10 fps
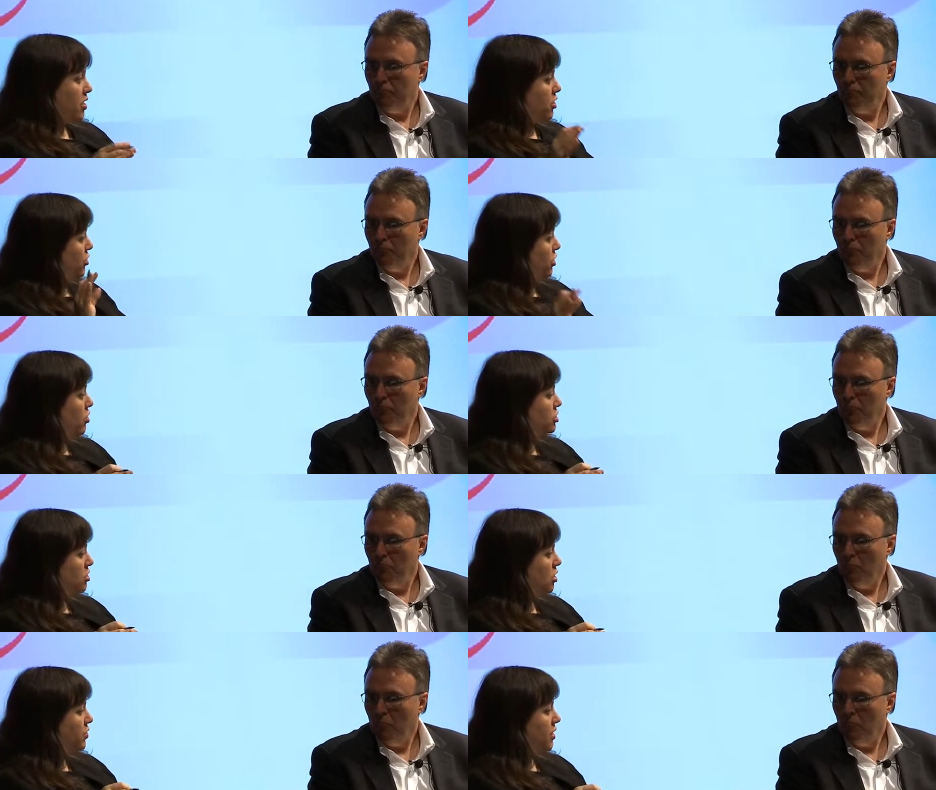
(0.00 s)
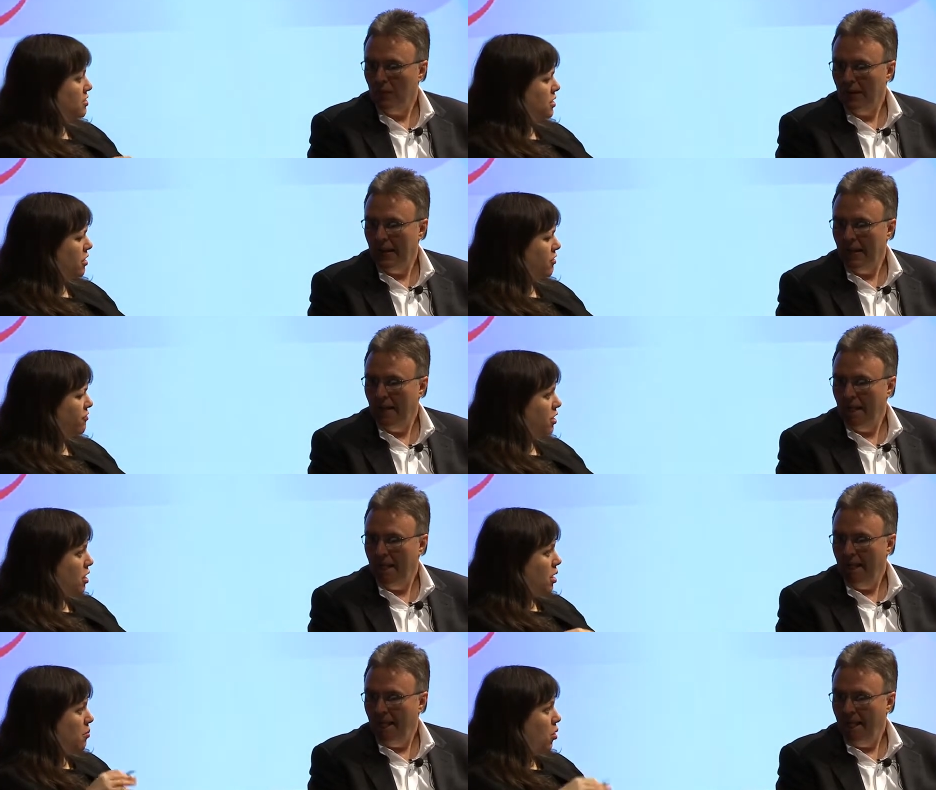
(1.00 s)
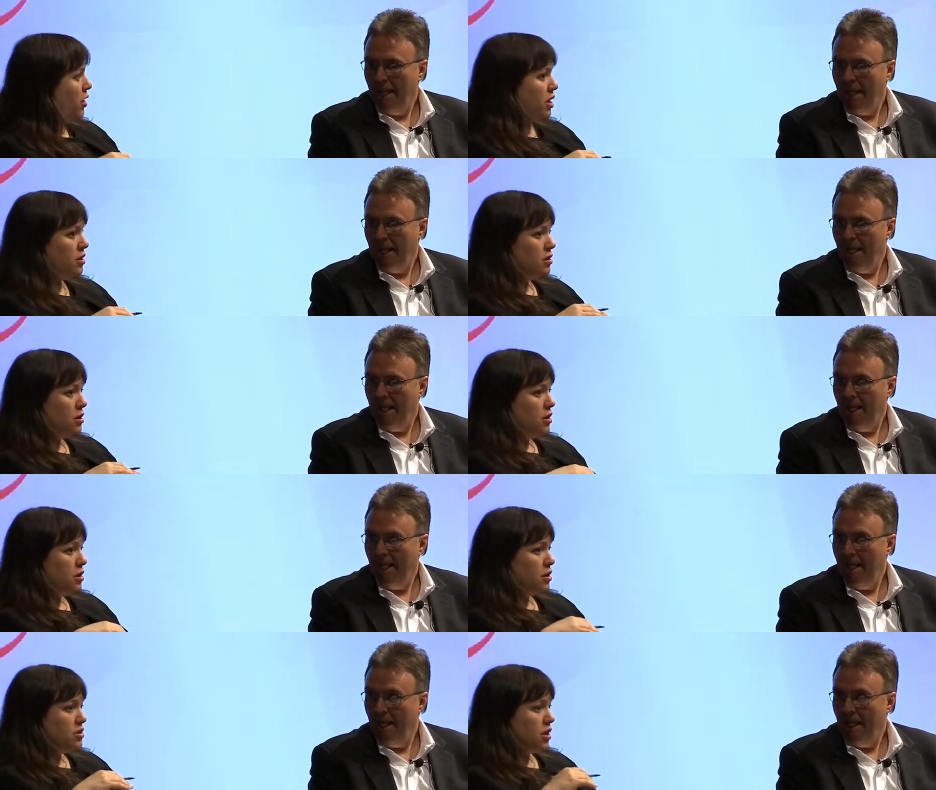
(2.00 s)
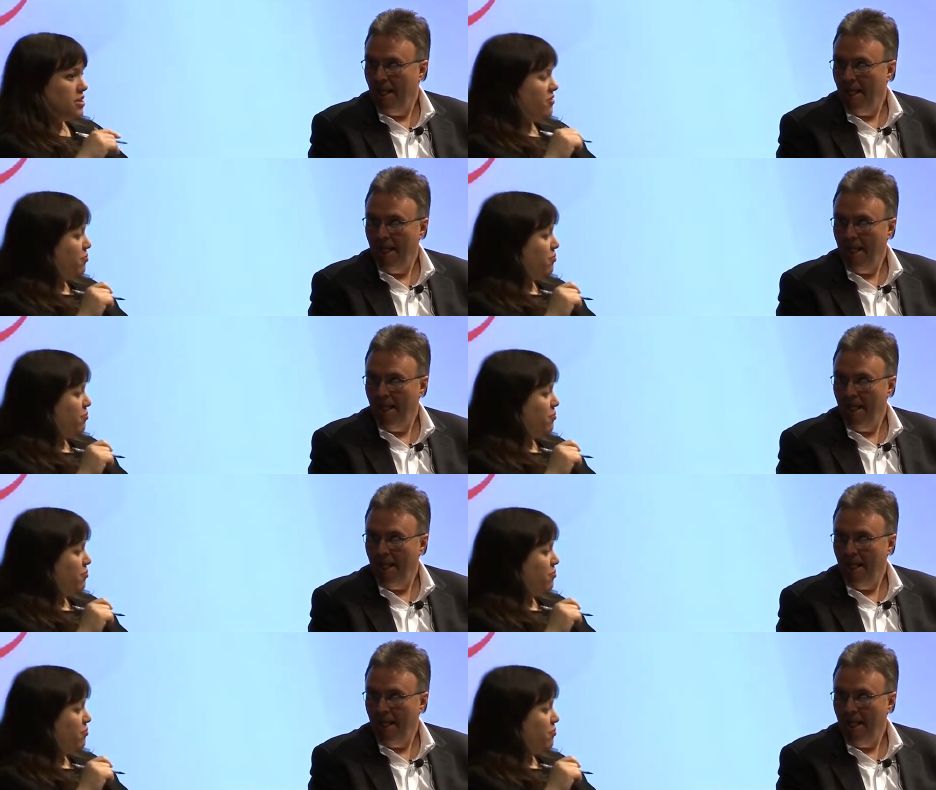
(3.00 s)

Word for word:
Speaker 1: that at our New York show. The idea of porting the